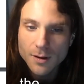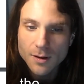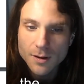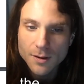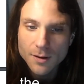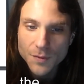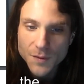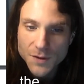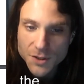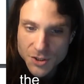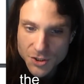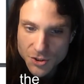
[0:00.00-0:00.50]

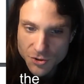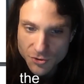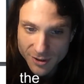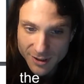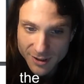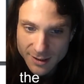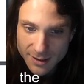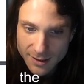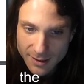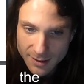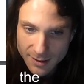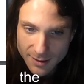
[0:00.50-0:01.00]
the string
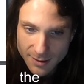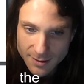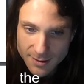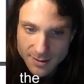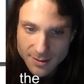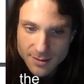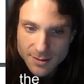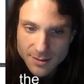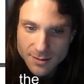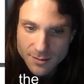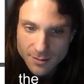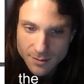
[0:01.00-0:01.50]

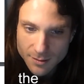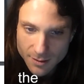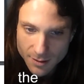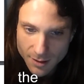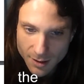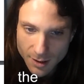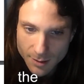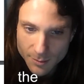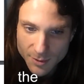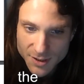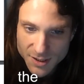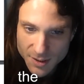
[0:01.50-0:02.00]
is,
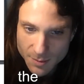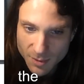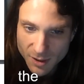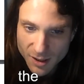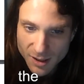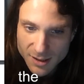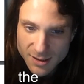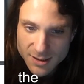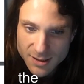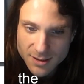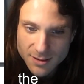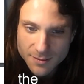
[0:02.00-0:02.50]
comma,
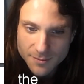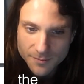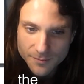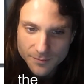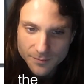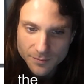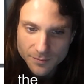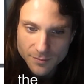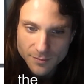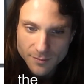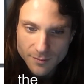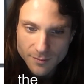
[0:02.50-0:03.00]
space,
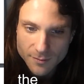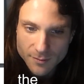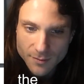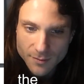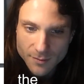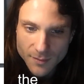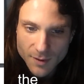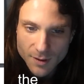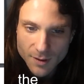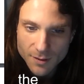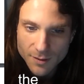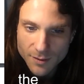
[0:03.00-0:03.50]

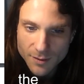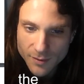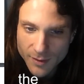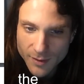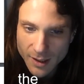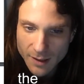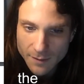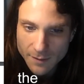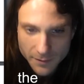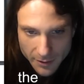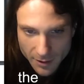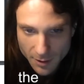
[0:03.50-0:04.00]

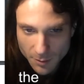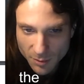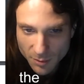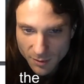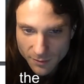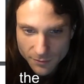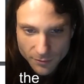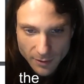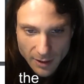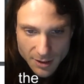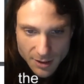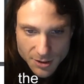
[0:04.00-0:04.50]
that variable
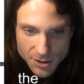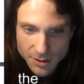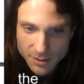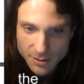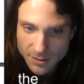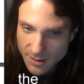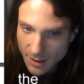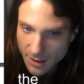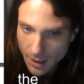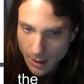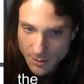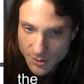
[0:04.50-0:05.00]
fraction
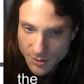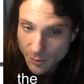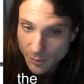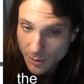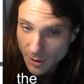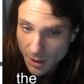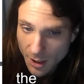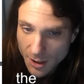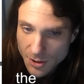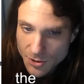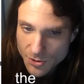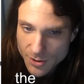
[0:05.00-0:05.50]
times
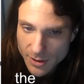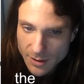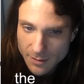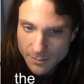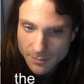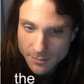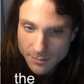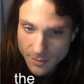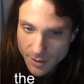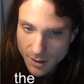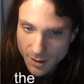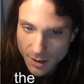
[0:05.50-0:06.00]
100,
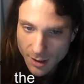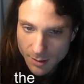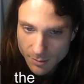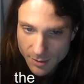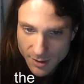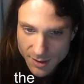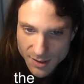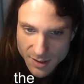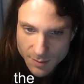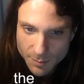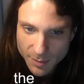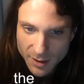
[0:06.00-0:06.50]
comma,
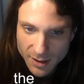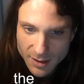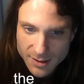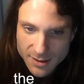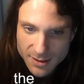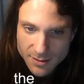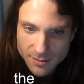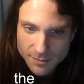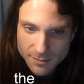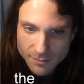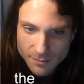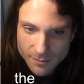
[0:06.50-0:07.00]
space,
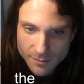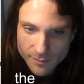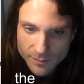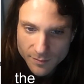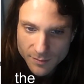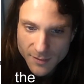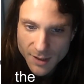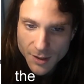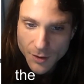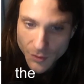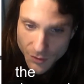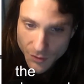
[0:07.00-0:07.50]

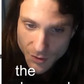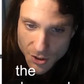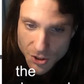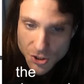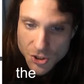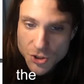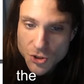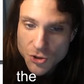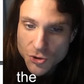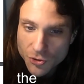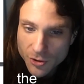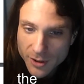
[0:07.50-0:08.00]
then the
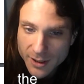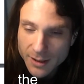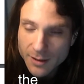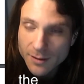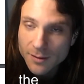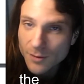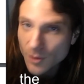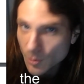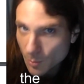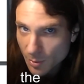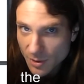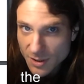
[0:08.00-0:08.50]
string,
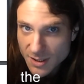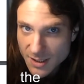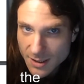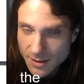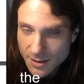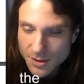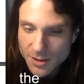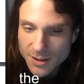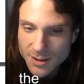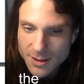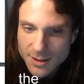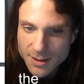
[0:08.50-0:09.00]
the
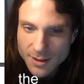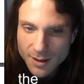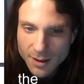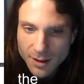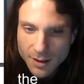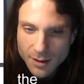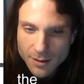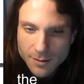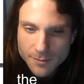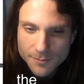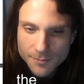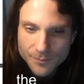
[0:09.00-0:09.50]
percentage
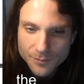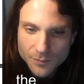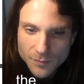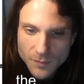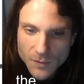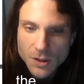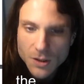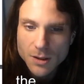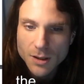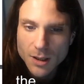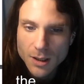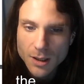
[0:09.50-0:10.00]
sign,
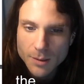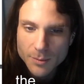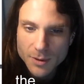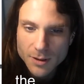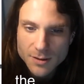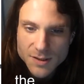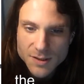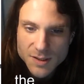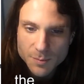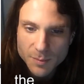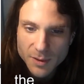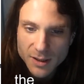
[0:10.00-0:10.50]
comma,
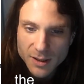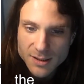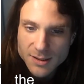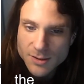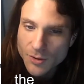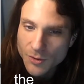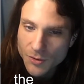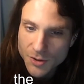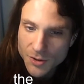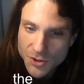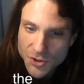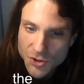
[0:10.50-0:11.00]
space,
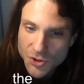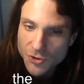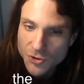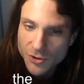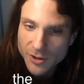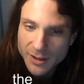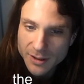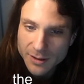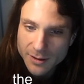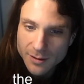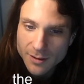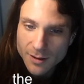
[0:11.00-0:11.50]
the
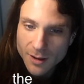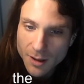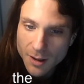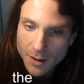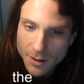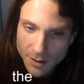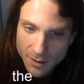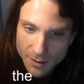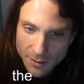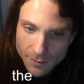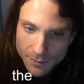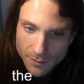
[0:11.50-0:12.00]
string
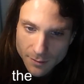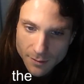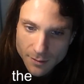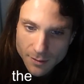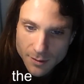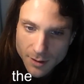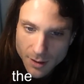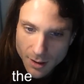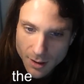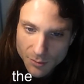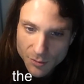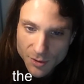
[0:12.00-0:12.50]
of,
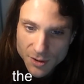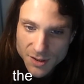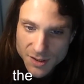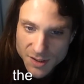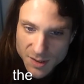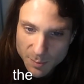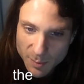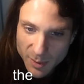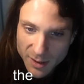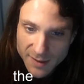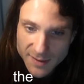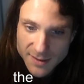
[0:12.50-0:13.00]
comma,
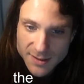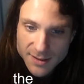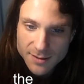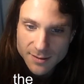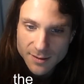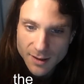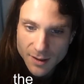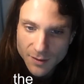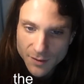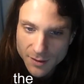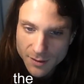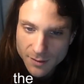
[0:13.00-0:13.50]
space,
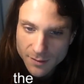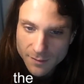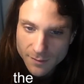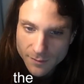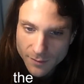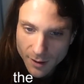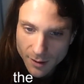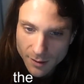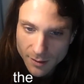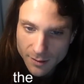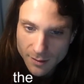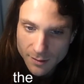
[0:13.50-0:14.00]
and then
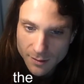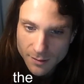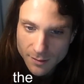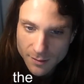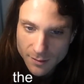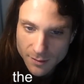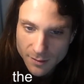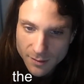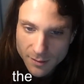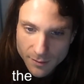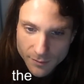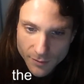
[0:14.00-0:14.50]
finally
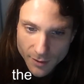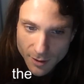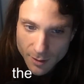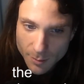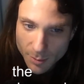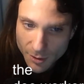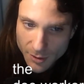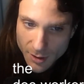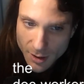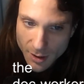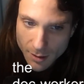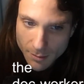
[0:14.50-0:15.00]
the variable
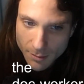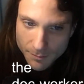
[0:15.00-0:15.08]
num.